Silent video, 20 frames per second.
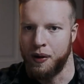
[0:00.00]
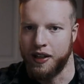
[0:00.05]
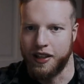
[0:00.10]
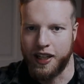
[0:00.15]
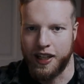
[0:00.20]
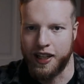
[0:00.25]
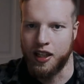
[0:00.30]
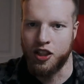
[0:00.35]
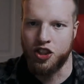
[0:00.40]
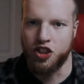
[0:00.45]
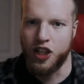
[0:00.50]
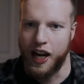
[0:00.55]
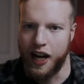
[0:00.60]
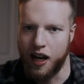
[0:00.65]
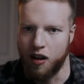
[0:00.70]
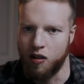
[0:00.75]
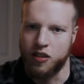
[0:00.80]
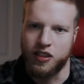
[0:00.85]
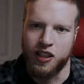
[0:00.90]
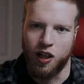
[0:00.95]
a
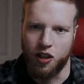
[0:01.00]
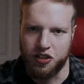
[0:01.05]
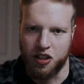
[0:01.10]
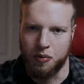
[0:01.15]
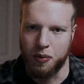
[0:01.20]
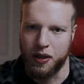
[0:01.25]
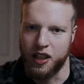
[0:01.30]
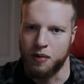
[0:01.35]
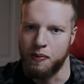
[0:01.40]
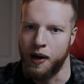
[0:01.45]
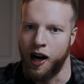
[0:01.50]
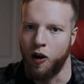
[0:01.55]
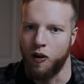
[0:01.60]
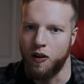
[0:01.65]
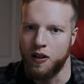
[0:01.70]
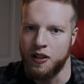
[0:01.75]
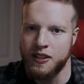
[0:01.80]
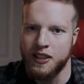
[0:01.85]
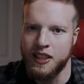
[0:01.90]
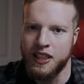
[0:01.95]
share, or tell somebody
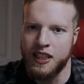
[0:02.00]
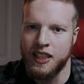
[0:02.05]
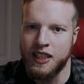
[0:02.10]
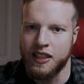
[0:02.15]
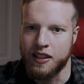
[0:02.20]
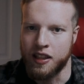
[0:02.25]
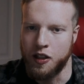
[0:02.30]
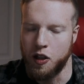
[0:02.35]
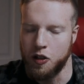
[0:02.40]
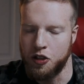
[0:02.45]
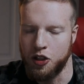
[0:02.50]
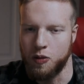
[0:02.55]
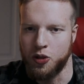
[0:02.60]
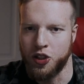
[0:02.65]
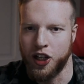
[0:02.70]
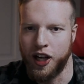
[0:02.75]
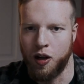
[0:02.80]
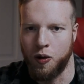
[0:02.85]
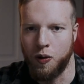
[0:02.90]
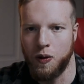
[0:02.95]
about the YouTube
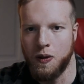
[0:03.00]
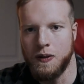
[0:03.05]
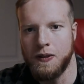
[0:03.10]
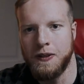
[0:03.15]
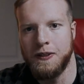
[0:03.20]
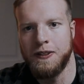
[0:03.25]
channel.